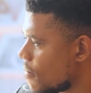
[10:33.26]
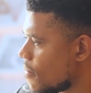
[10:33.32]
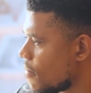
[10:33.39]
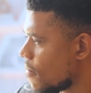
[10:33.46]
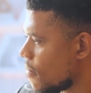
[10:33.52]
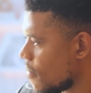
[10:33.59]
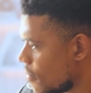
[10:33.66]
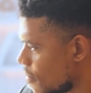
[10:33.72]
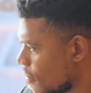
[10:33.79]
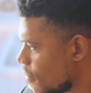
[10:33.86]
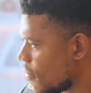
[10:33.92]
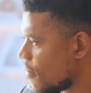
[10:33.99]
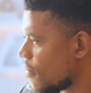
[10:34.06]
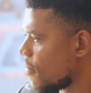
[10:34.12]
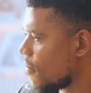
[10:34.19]
I'm feeling
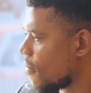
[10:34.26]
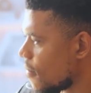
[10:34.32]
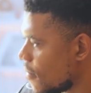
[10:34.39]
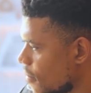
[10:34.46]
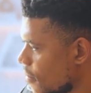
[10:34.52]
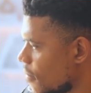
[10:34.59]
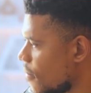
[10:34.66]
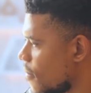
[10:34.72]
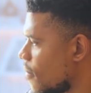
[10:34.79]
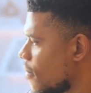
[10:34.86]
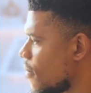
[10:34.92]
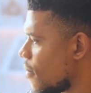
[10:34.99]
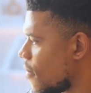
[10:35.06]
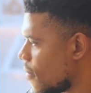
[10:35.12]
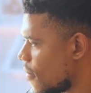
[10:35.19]
real good
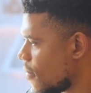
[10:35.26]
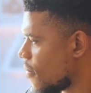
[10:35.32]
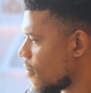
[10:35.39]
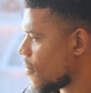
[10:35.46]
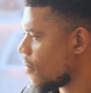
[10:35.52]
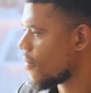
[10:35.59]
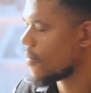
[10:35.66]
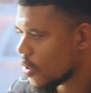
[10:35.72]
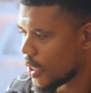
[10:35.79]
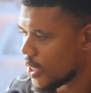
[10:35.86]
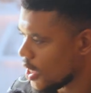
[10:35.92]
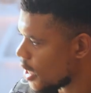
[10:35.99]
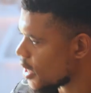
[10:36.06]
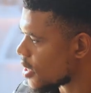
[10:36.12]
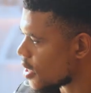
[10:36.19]
right now. You can
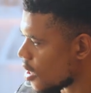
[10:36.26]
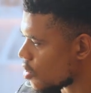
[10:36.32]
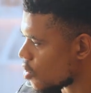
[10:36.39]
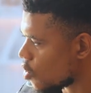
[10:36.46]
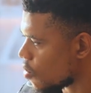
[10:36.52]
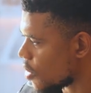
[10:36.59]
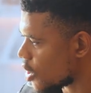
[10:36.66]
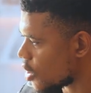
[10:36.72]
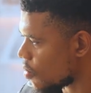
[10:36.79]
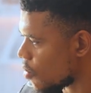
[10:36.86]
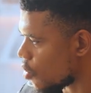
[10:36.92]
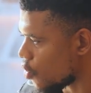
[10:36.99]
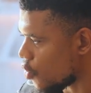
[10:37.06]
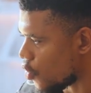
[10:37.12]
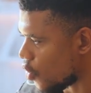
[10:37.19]
hear it sounds so much
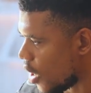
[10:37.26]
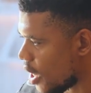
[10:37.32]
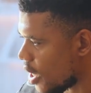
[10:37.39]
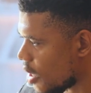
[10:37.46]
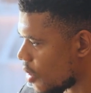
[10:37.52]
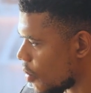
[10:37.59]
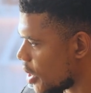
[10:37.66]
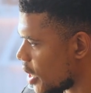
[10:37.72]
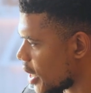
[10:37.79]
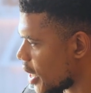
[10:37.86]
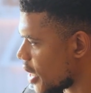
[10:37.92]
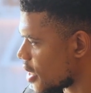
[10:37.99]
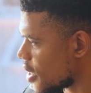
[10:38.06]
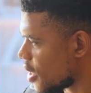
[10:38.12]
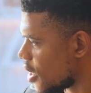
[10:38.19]
more drier when it
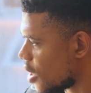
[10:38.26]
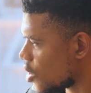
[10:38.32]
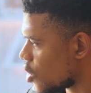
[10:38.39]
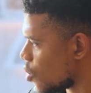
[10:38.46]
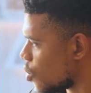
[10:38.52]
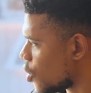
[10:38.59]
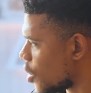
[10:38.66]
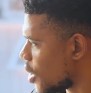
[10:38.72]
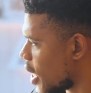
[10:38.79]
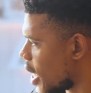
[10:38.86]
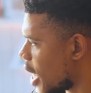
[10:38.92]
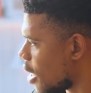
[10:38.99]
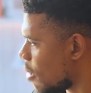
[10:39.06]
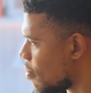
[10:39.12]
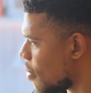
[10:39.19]
gets here. So we're just going
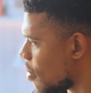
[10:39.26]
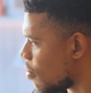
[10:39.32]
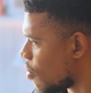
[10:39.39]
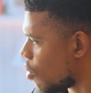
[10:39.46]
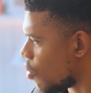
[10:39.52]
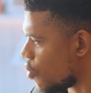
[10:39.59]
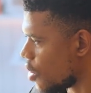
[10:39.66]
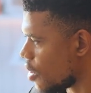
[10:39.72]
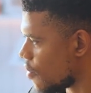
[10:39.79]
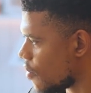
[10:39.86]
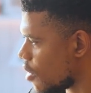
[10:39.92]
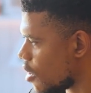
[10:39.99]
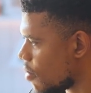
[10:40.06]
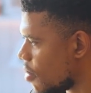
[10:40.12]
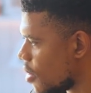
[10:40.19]
to add a bit more
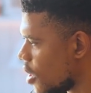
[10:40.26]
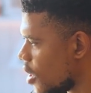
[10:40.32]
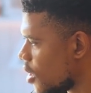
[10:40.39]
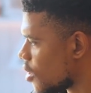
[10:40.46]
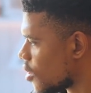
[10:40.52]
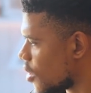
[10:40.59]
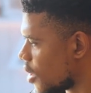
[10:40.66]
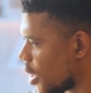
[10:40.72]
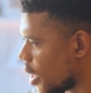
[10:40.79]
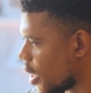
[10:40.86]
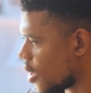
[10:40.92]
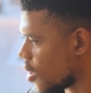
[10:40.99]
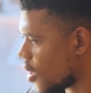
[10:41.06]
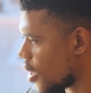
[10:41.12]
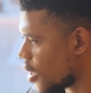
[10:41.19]
reverb. I'm going to
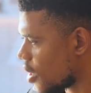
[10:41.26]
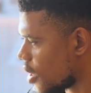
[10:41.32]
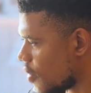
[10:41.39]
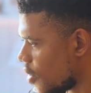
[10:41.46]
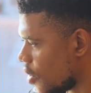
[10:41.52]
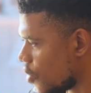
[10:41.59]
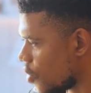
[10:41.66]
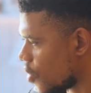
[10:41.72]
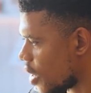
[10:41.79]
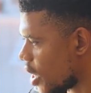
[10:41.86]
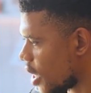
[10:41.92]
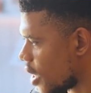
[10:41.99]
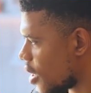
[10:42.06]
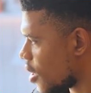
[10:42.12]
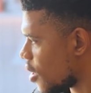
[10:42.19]
click on it, give it a
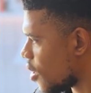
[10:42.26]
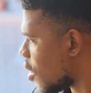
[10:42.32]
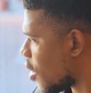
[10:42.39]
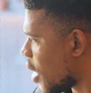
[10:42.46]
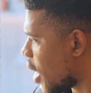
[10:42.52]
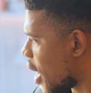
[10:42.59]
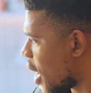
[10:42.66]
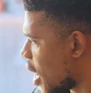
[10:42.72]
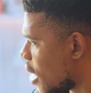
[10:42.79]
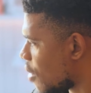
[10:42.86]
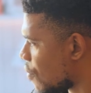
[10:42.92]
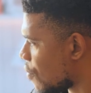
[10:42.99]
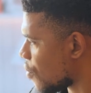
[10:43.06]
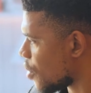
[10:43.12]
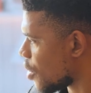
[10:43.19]
track. Gonna
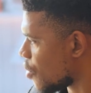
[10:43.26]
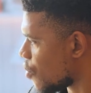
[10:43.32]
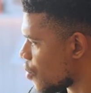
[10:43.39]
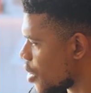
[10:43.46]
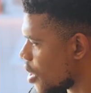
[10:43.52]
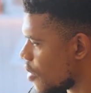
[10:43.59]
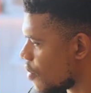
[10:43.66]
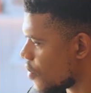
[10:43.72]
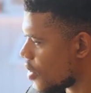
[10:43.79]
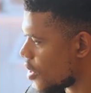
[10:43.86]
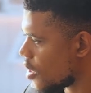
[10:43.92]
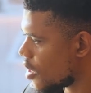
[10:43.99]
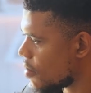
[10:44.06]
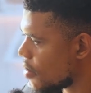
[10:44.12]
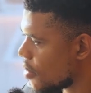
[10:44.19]
add fruity
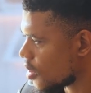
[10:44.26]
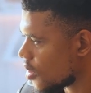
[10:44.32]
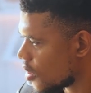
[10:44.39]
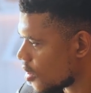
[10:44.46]
reverb.